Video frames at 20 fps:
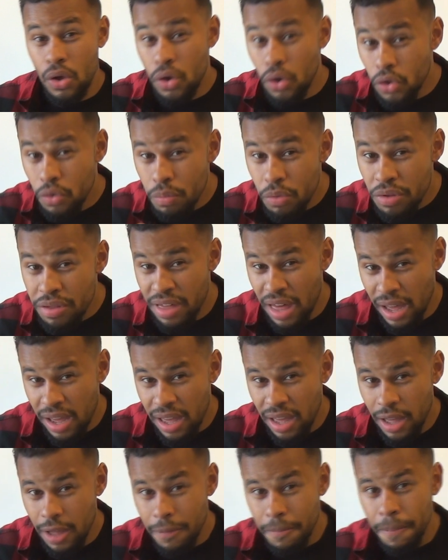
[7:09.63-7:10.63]
Good
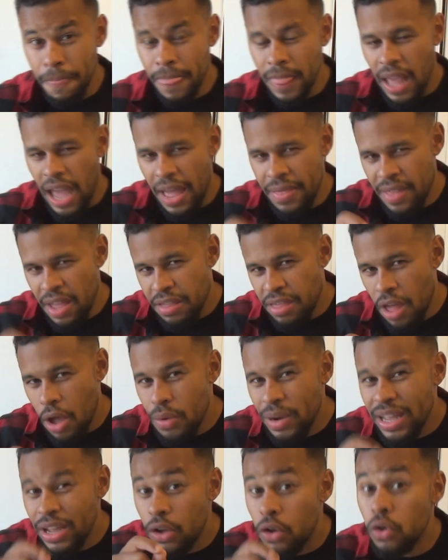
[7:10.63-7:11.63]
moussaka, and that's
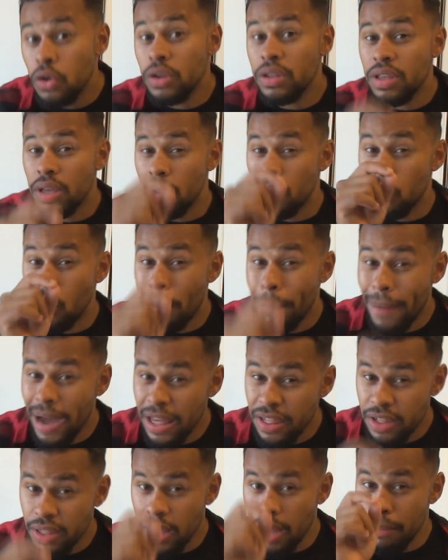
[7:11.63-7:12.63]
only good
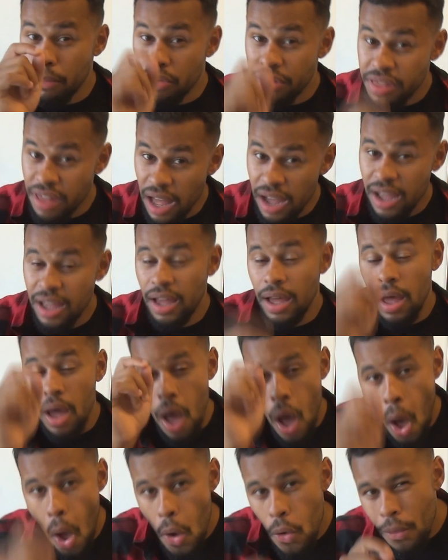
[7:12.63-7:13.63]
domajna moussaka,
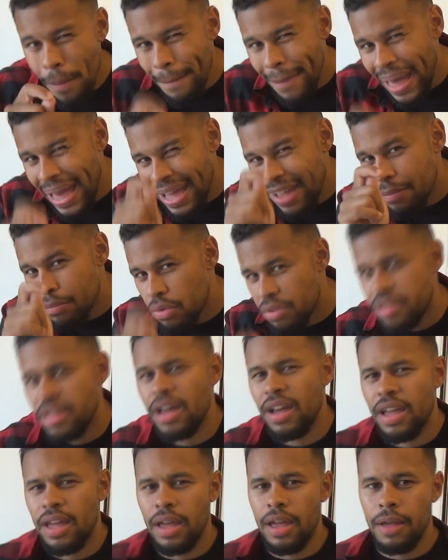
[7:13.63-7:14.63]
homemade
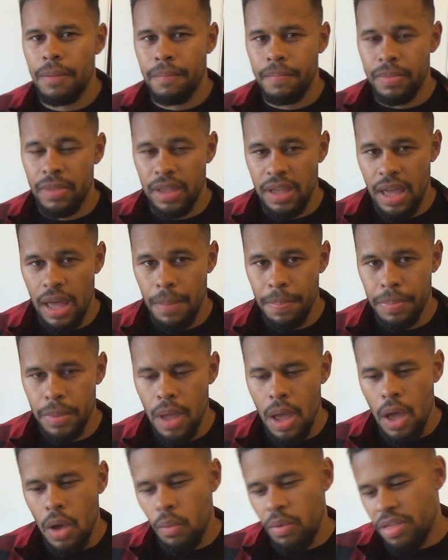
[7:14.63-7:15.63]
moussaka, yeah?
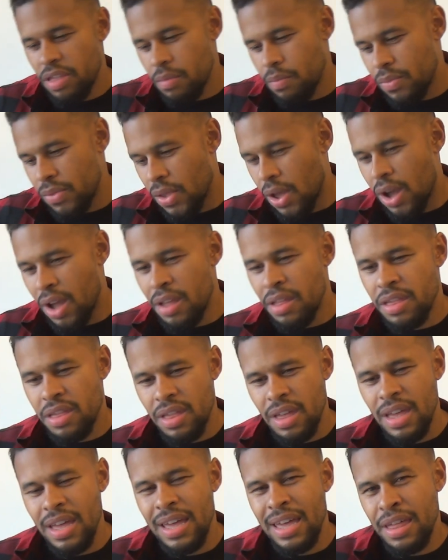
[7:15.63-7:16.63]
With some
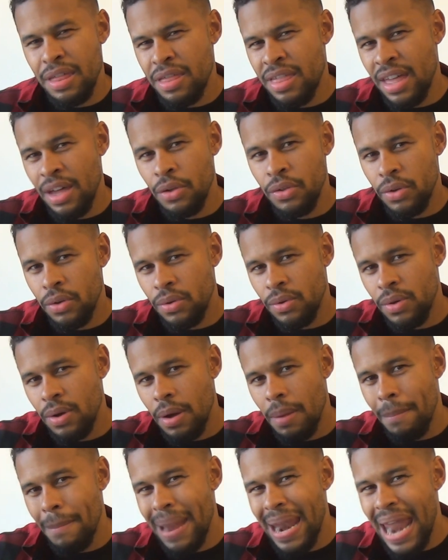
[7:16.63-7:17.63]
nice kisano,
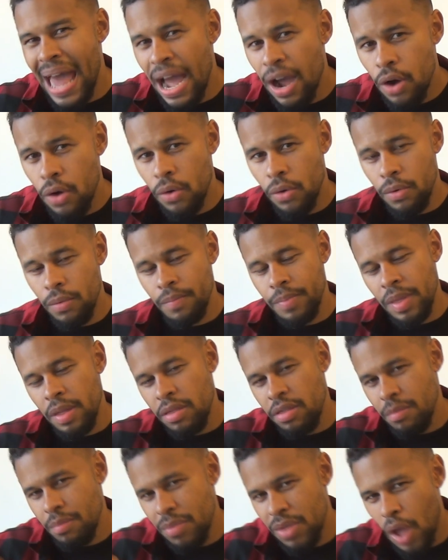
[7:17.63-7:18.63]
malako,
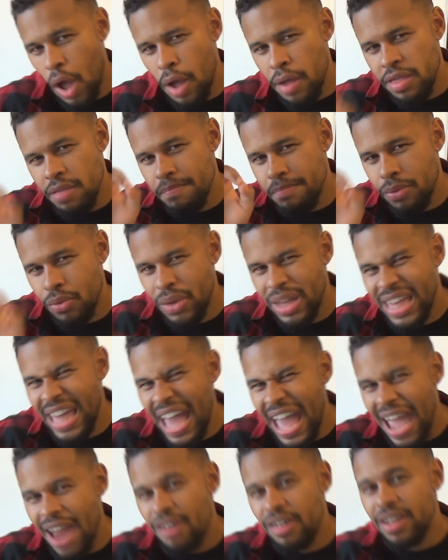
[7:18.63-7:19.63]
some nice
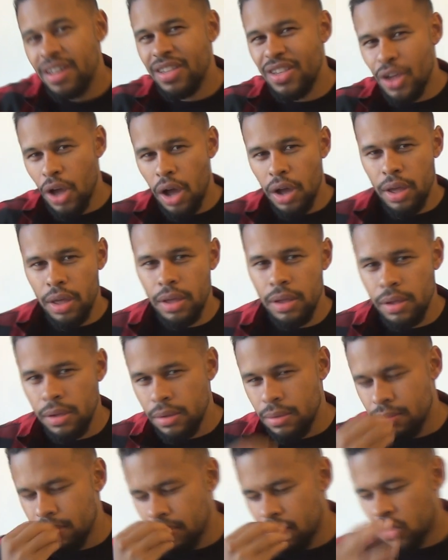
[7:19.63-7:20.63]
Bulgarian yogurt.
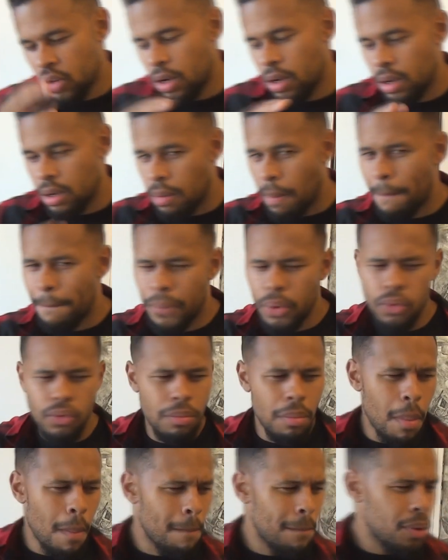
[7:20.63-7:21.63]

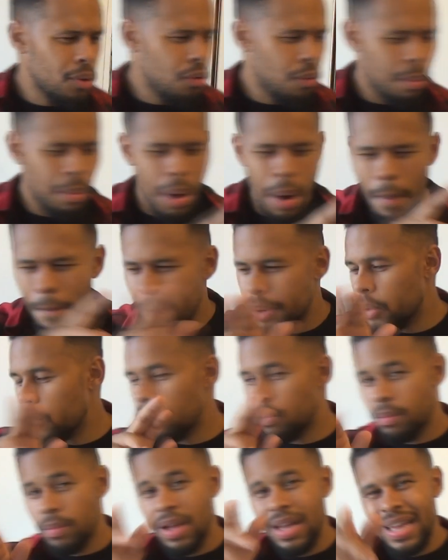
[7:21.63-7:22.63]
Boom, boom,
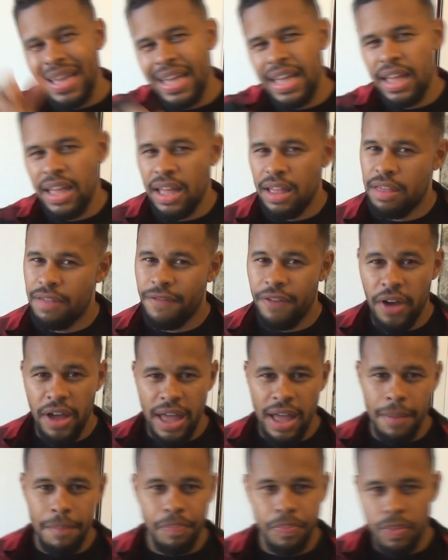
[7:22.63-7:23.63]
boom. It's
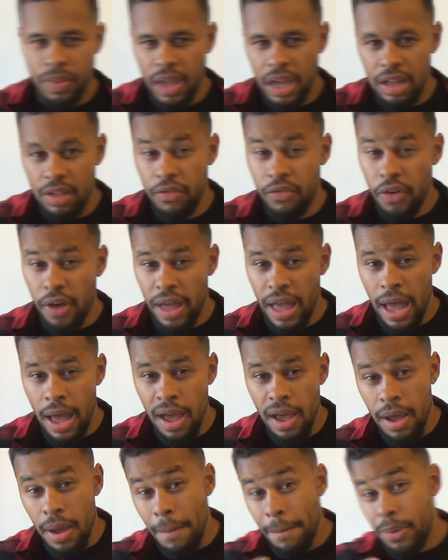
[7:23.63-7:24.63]
fire, it's
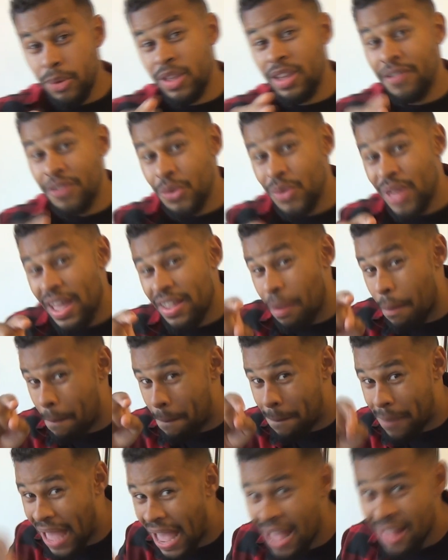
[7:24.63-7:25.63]
fire. But if you get a
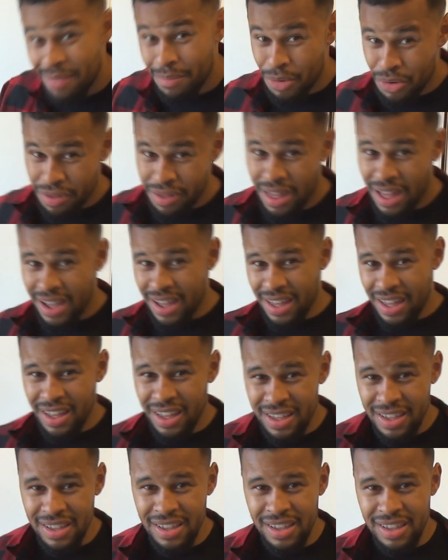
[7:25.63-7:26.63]
bad
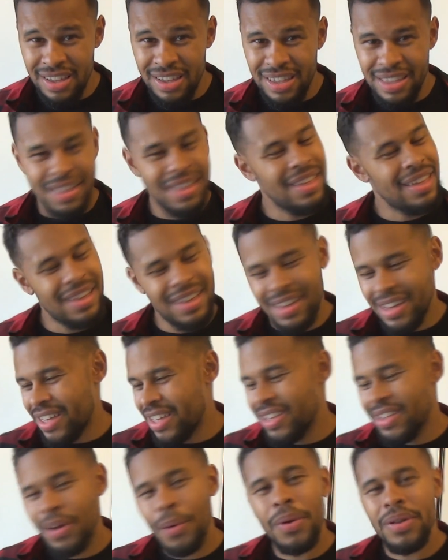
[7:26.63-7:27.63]
moussaka, yeah,
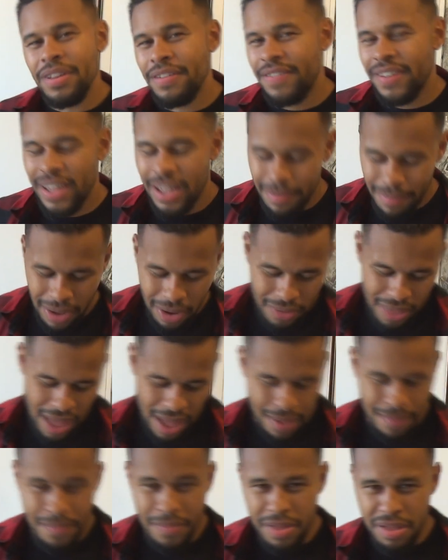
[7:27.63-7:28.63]
you don't want to think about
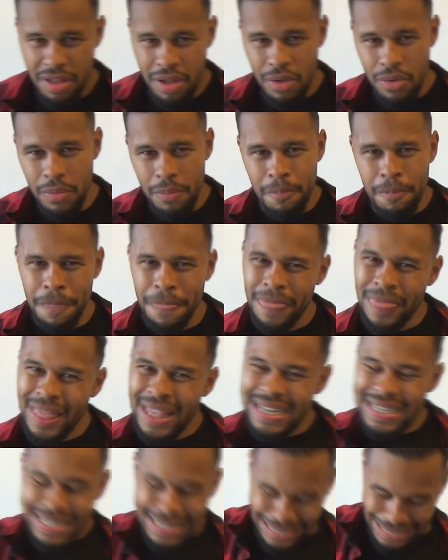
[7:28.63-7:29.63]
that. So,
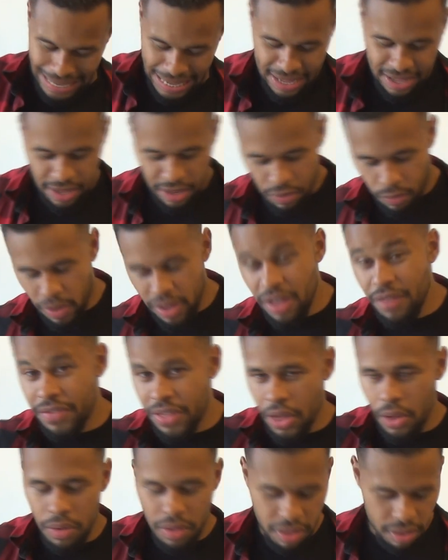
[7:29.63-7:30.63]
it's one of
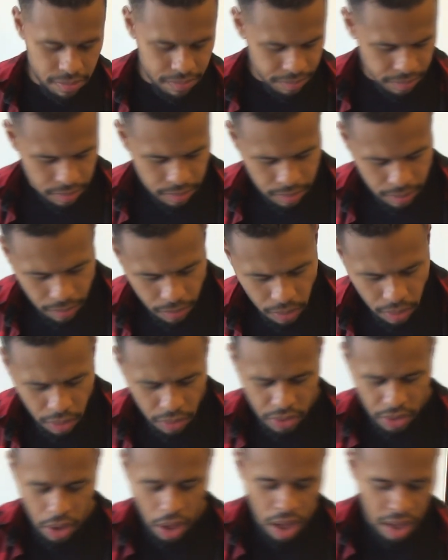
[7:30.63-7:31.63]
those.
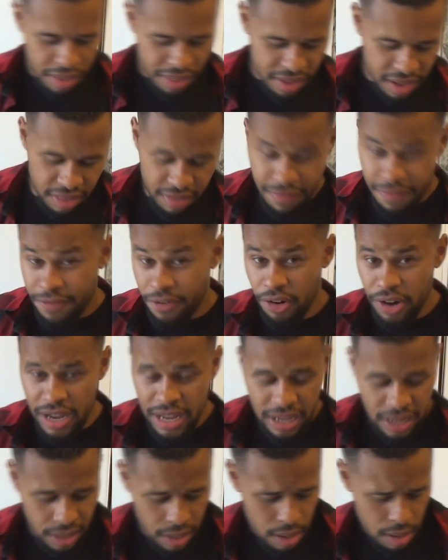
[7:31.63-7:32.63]
The cost is
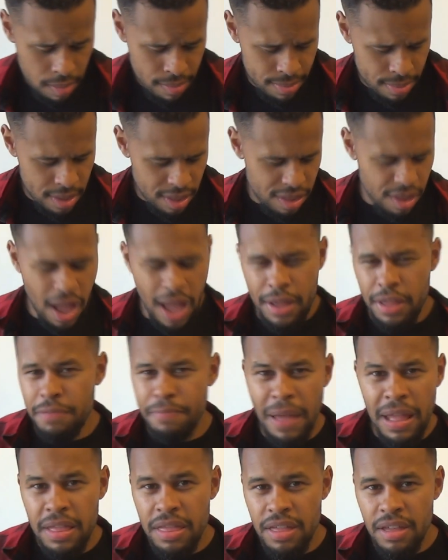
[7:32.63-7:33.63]
3. It's not
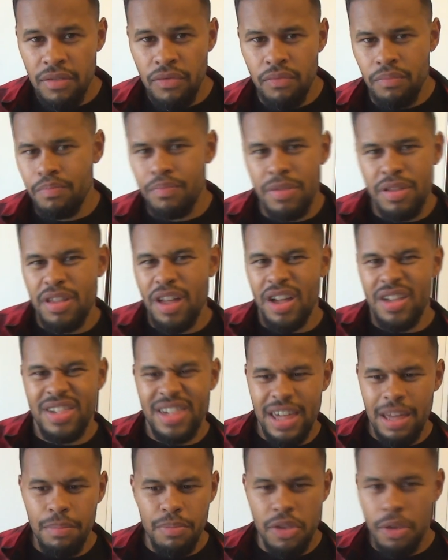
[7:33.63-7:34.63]
expensive, it's not
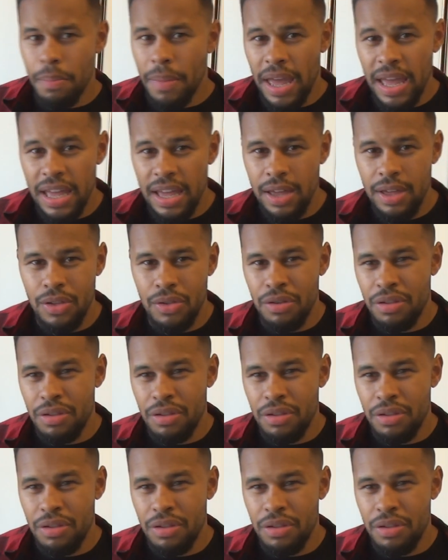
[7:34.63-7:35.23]
cheap to make.